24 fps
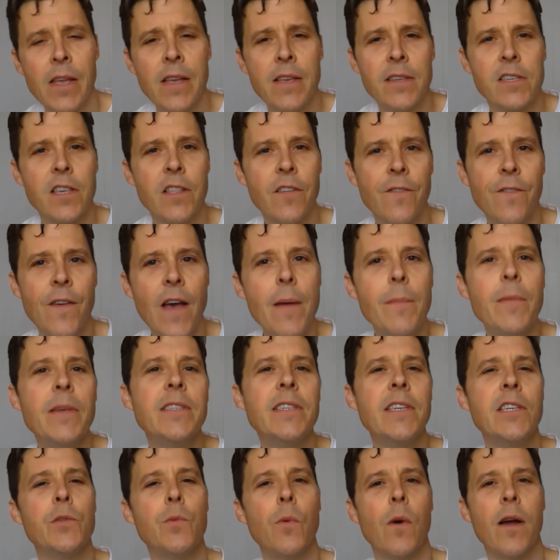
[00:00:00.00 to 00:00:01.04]
So the family
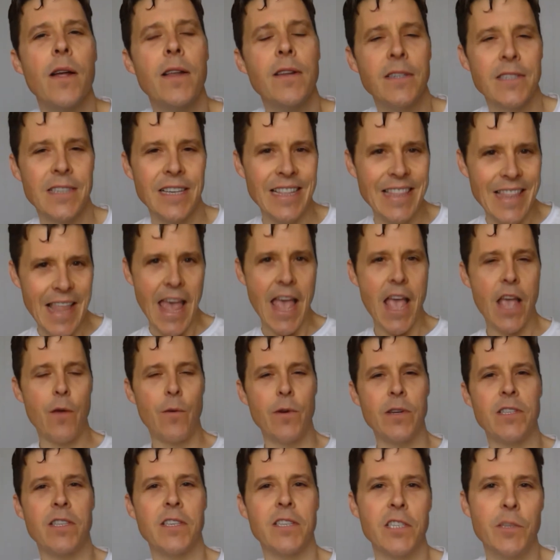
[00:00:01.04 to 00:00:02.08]
sees wine as a
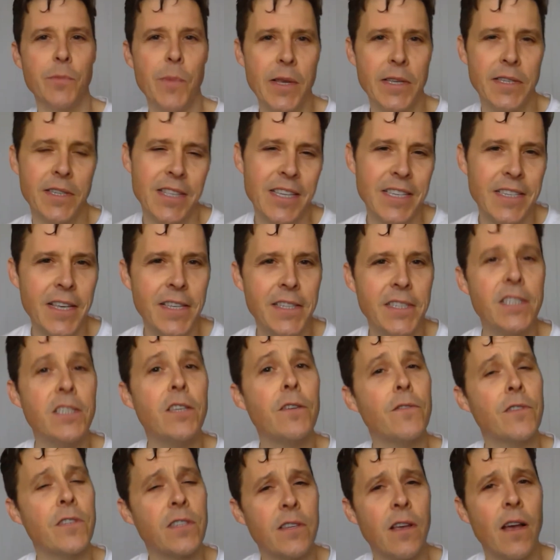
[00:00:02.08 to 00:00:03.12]
language that speaks to the senses
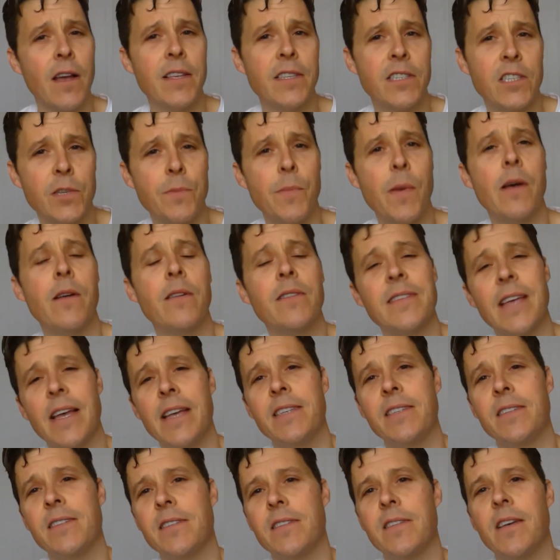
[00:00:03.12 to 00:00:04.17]
of sight, smell,
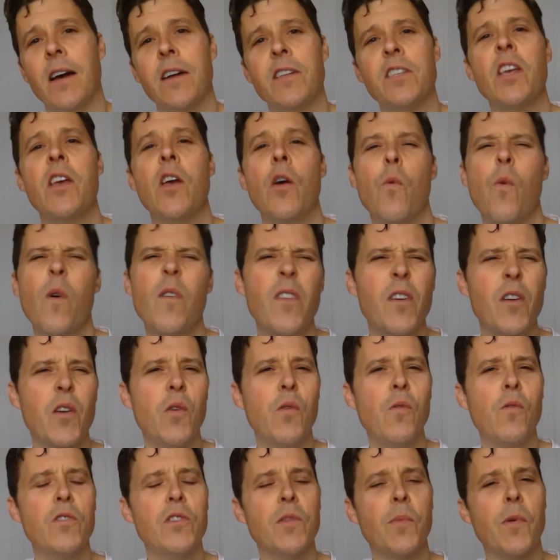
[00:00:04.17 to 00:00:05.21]
taste and touch, one that
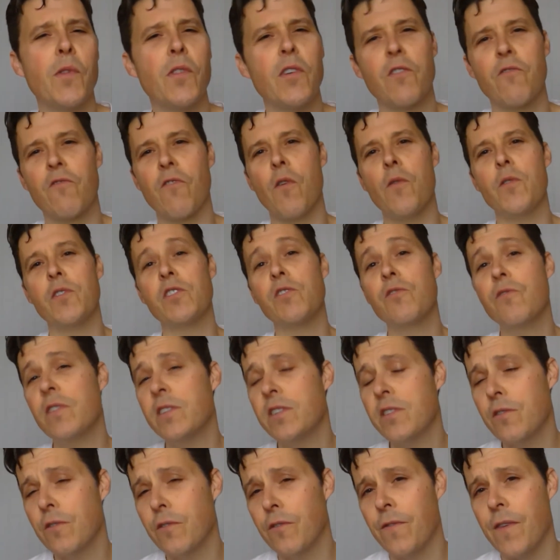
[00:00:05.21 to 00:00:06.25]
calls upon the grower's
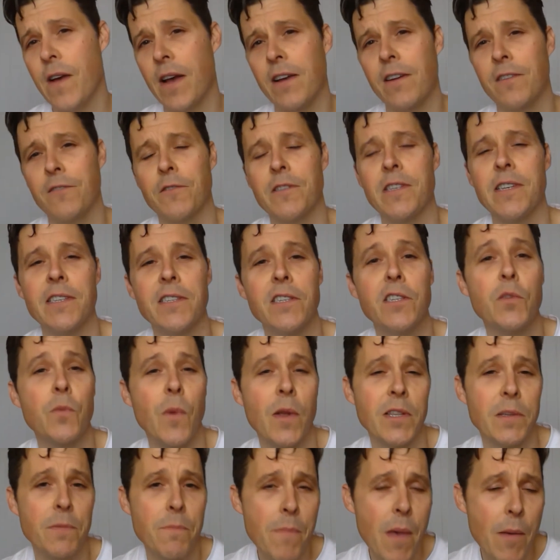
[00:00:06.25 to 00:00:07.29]
critical faculties as well
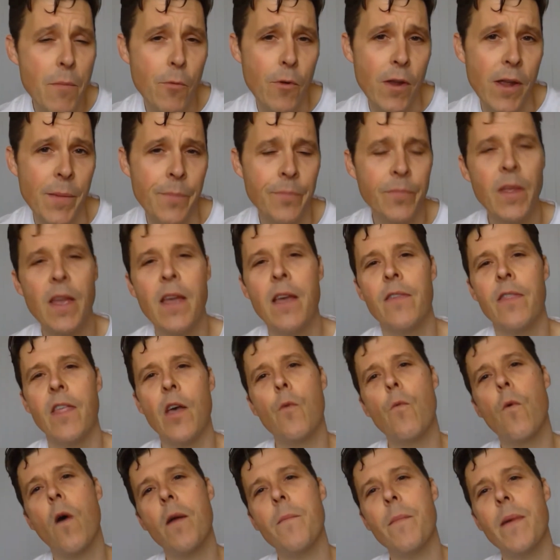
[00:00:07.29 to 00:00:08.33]
as memory. Their
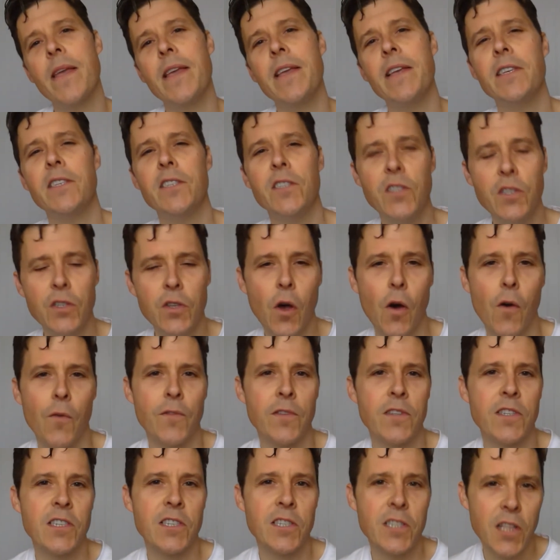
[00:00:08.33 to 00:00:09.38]
winemaking is soft,
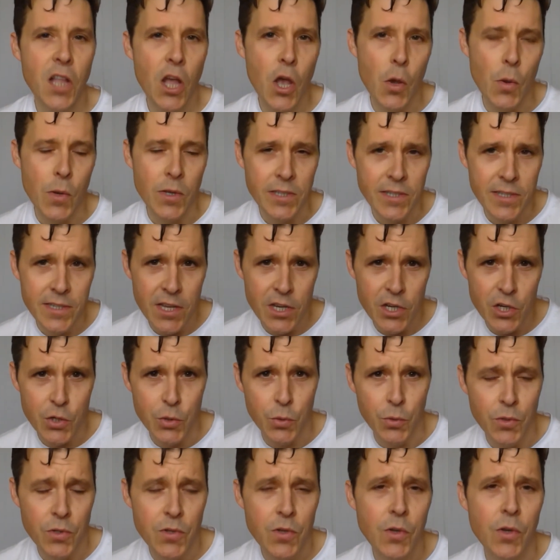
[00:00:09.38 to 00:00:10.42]
slow and
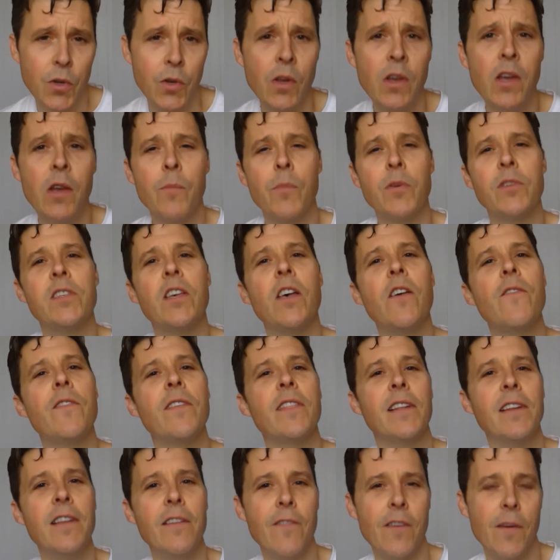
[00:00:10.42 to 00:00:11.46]
sensual too, preserving
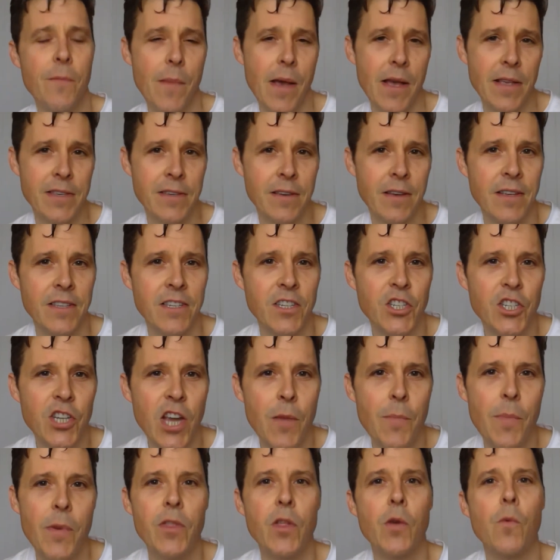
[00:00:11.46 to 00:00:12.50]
the living matter and
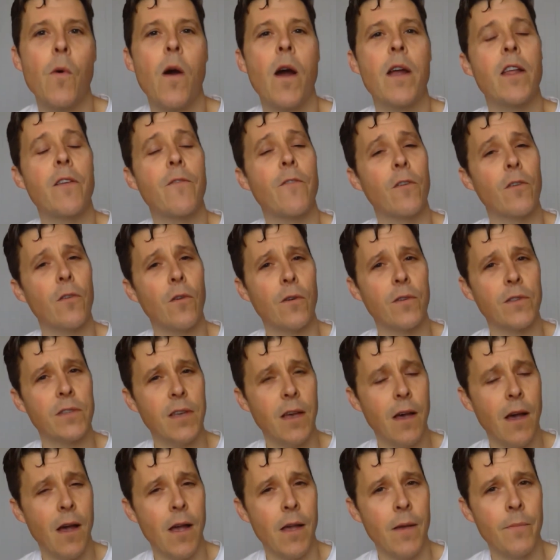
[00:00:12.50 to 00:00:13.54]
shaping the wine over a long
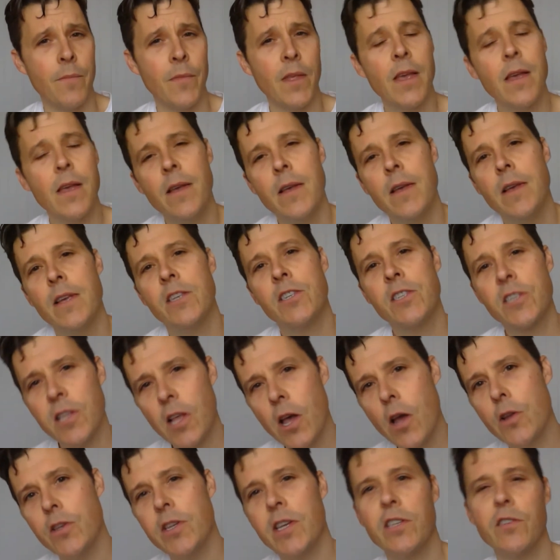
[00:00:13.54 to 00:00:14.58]
time.
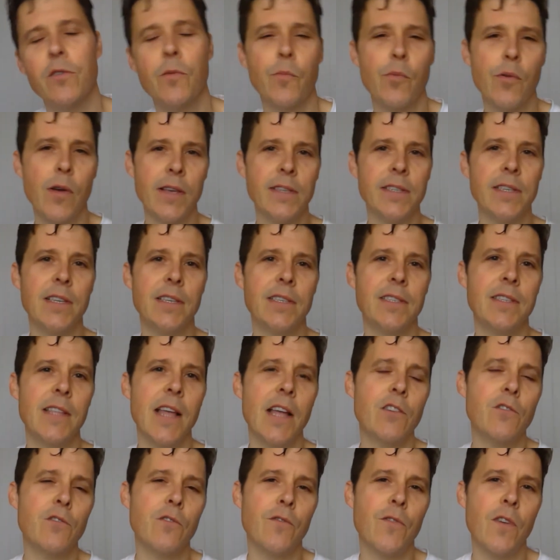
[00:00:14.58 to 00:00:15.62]
Slow, gentle pressings,
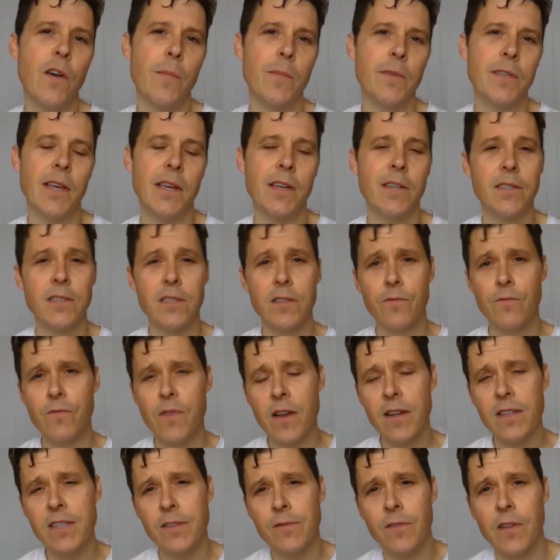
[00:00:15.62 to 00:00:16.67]
natural fermentations and
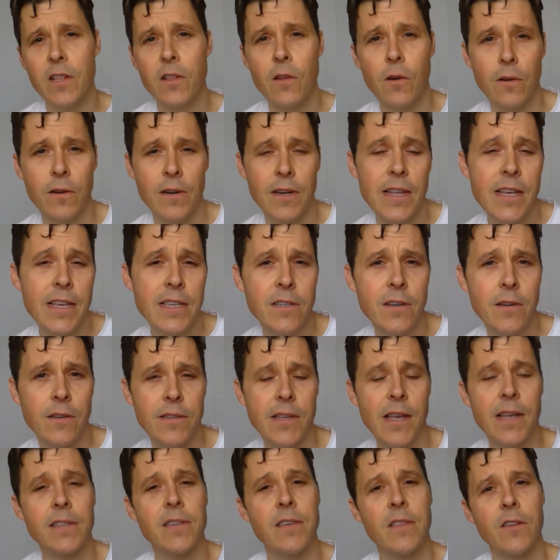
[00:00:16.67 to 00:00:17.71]
relatively long lees
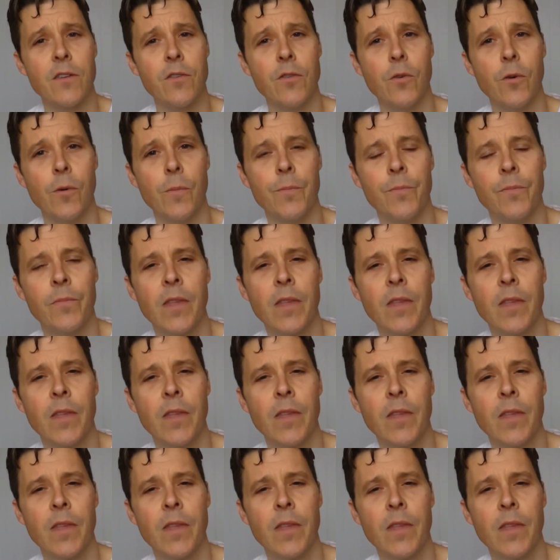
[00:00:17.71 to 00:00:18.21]
contact are the norm.